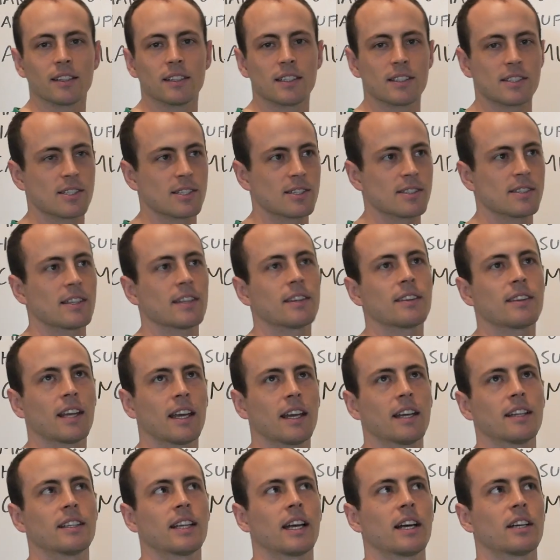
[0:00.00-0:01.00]
This is the
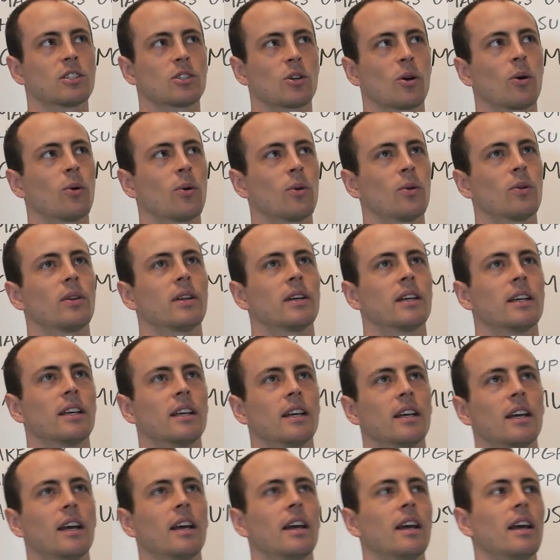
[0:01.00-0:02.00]
thing that
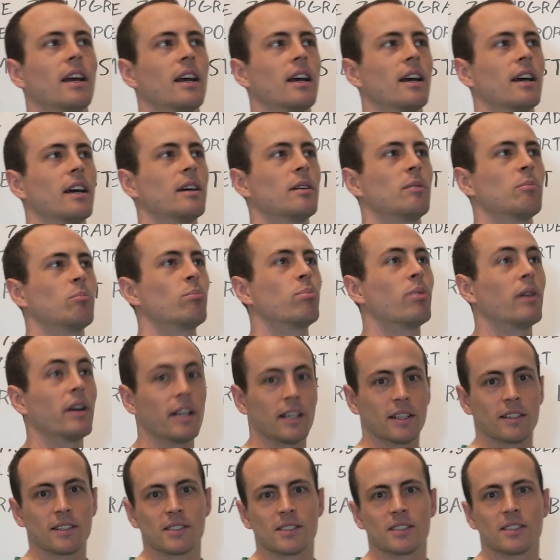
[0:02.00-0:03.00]
totally
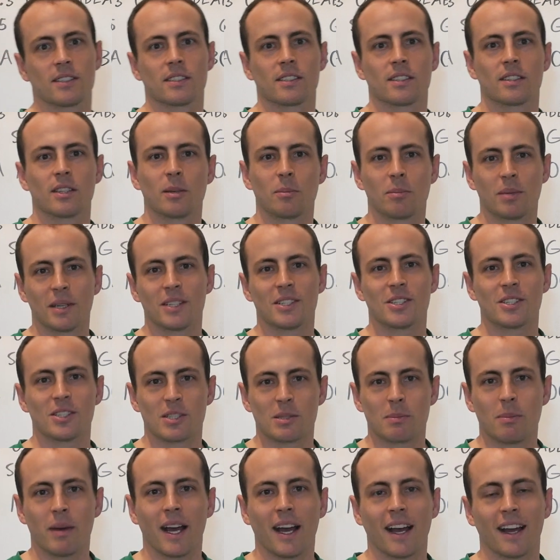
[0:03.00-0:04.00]
breaks the Pigeon's
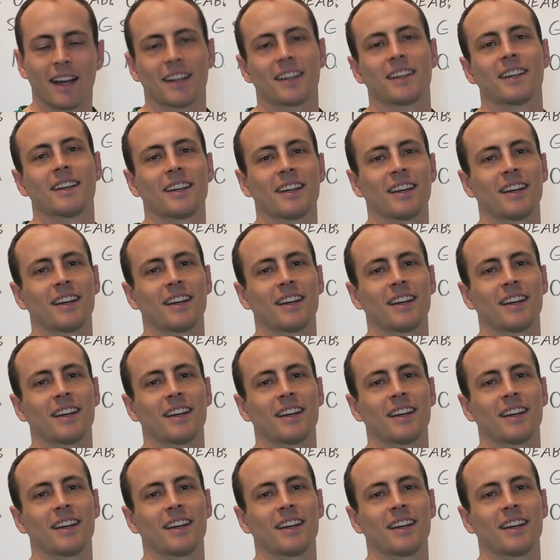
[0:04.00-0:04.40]
back.